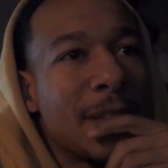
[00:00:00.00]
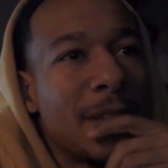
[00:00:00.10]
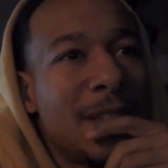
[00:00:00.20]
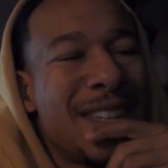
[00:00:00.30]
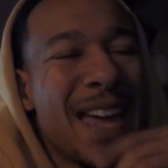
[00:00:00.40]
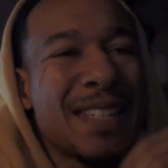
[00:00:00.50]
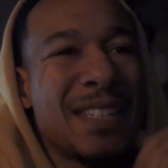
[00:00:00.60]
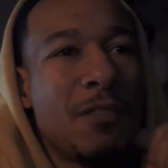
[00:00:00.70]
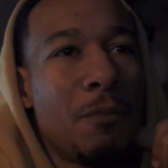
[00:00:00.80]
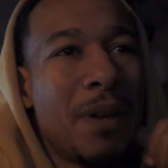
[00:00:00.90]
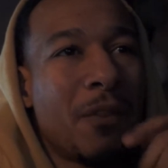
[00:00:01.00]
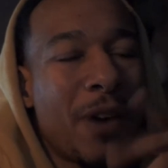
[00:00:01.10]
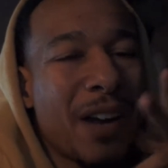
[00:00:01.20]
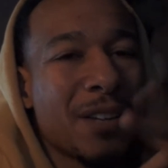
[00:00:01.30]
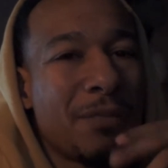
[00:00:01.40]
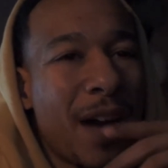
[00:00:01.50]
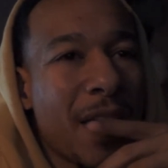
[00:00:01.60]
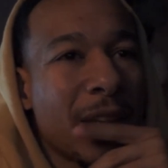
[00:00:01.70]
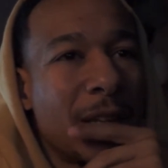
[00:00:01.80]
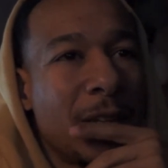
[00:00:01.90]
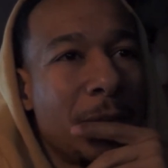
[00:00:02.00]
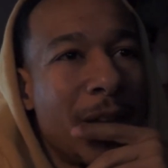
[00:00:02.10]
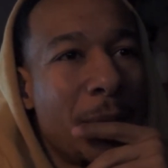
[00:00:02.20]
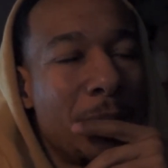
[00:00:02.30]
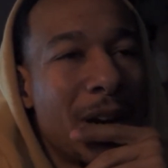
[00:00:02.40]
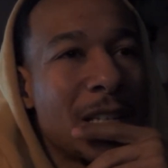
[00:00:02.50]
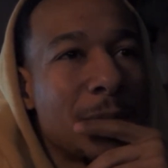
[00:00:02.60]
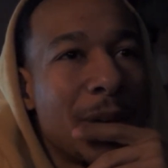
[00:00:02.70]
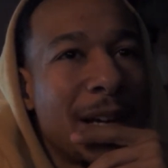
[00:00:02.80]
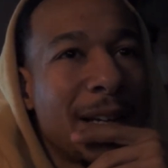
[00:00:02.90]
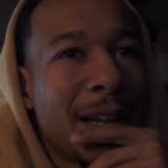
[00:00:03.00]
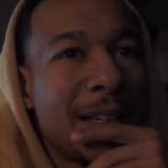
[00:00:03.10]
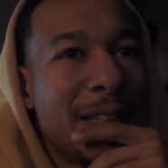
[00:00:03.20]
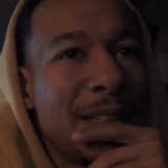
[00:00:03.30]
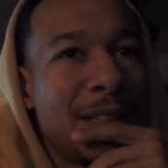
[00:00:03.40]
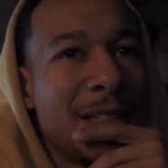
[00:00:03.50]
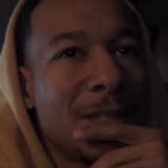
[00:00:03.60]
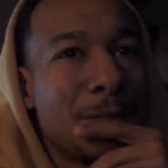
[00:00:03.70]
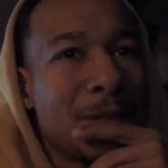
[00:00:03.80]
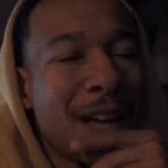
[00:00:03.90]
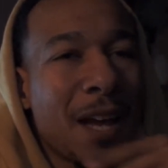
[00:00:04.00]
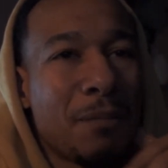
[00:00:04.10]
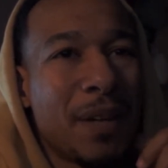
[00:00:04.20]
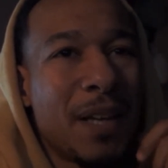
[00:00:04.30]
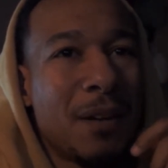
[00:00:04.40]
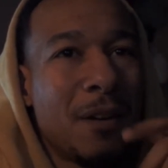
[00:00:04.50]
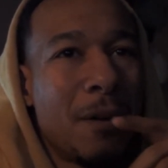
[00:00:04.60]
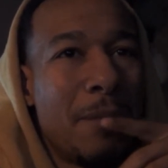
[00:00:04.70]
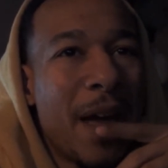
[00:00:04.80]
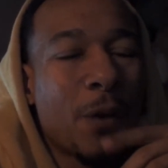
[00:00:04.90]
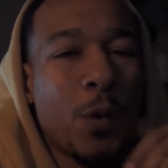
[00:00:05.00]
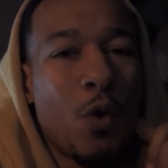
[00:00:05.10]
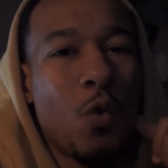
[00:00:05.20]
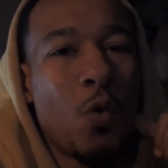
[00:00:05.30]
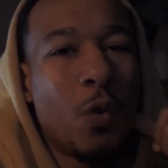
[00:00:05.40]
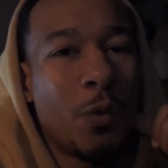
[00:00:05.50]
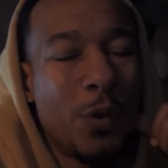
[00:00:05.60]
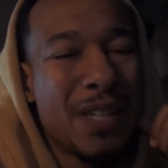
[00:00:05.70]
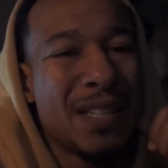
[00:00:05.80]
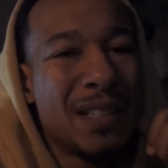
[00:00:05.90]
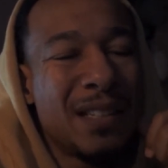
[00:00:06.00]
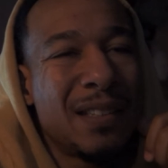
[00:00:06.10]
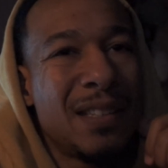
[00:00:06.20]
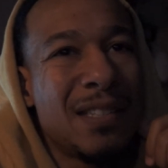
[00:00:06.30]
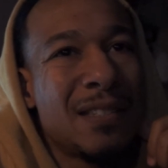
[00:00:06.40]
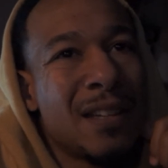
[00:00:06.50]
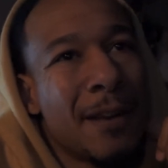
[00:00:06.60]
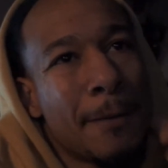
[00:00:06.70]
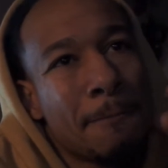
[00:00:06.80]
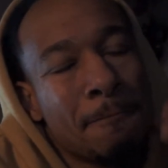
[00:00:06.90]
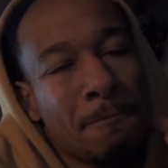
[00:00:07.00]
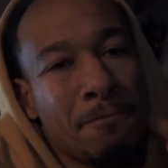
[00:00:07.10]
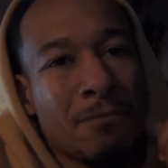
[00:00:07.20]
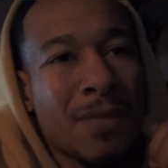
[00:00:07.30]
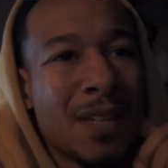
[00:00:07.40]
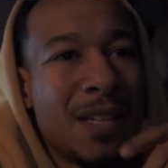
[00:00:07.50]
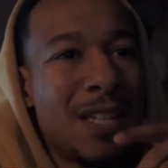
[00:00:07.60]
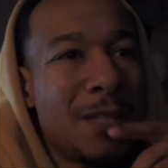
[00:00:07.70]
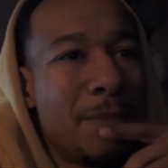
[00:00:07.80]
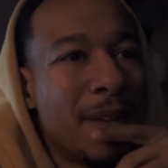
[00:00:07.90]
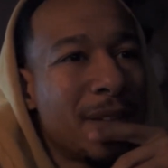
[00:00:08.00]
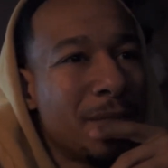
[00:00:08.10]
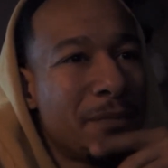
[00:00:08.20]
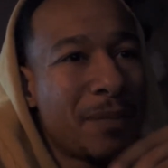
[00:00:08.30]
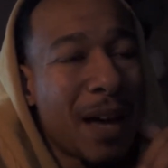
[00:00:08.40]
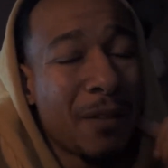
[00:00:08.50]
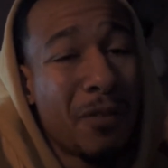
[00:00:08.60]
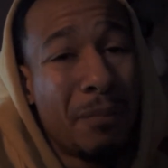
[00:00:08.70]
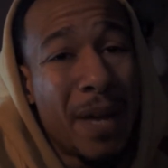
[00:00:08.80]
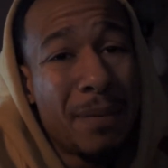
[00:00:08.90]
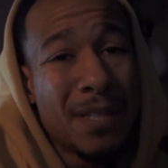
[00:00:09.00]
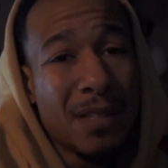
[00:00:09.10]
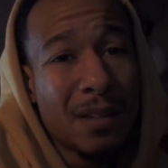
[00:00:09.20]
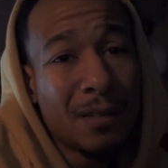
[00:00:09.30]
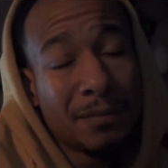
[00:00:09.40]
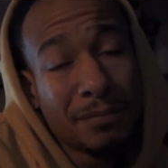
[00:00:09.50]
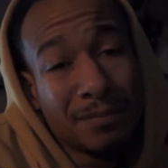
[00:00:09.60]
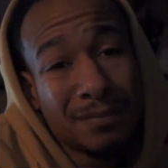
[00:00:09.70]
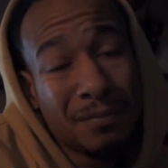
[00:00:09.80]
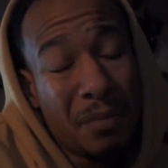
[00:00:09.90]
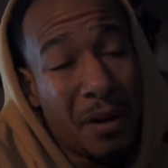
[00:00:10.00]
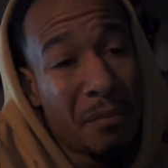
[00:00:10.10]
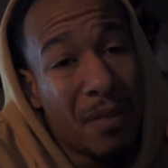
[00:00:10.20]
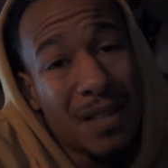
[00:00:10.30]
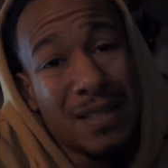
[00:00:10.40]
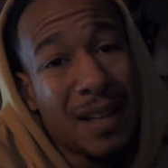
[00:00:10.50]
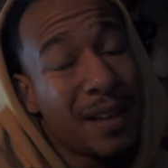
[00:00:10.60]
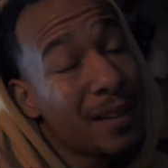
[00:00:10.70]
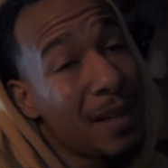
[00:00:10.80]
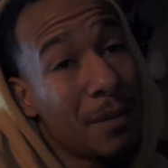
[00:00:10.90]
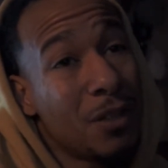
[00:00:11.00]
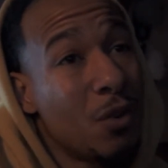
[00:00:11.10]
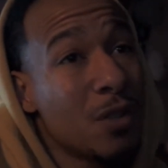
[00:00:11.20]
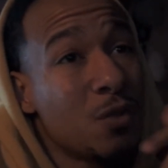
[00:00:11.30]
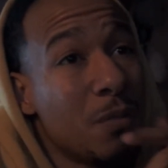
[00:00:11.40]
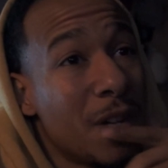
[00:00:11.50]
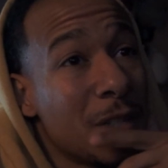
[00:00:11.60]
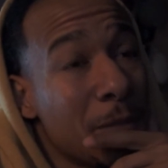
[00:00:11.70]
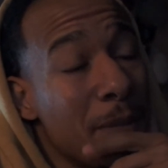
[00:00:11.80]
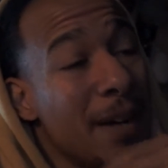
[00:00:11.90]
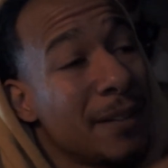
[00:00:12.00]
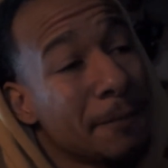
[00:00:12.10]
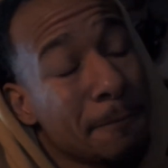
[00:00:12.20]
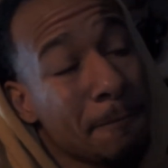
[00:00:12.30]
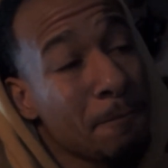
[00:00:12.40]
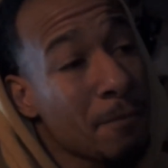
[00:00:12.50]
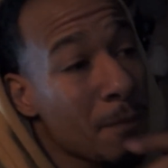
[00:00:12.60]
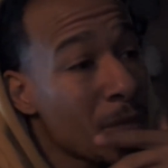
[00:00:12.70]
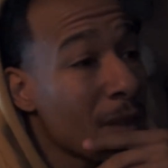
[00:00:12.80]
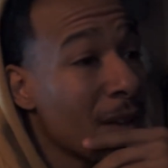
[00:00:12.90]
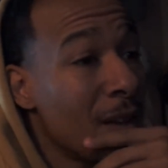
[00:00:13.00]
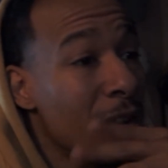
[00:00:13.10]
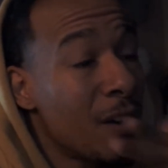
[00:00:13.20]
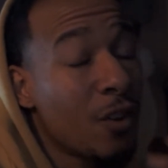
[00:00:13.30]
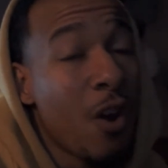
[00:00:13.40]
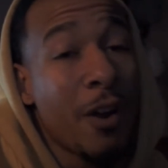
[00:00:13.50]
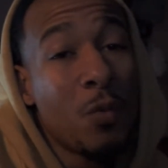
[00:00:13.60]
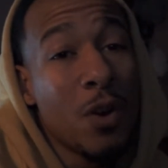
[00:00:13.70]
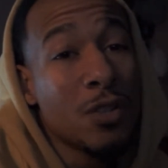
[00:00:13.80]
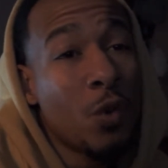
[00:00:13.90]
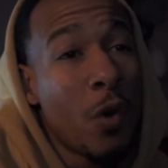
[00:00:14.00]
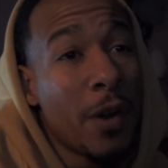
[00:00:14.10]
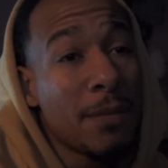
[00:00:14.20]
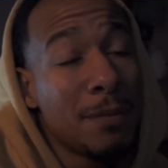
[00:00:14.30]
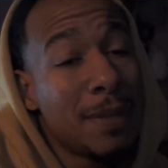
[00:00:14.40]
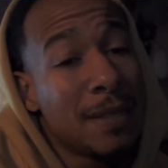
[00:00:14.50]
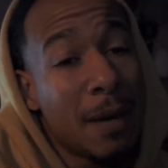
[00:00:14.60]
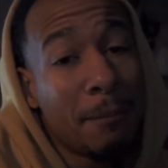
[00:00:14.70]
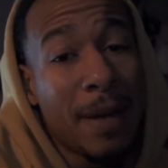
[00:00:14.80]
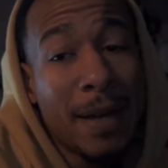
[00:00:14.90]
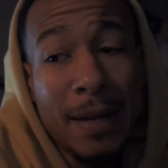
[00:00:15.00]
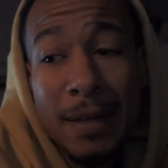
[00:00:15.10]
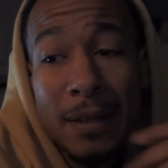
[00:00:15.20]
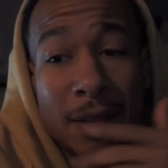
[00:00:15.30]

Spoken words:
he hasn't even been around his father and them that much, man. Like, he's kind of played a back role recently. He's been kind of a babysitter, pretty much. Yeah, he ain't been doing too much. But Carl, he was growing up to be a young man.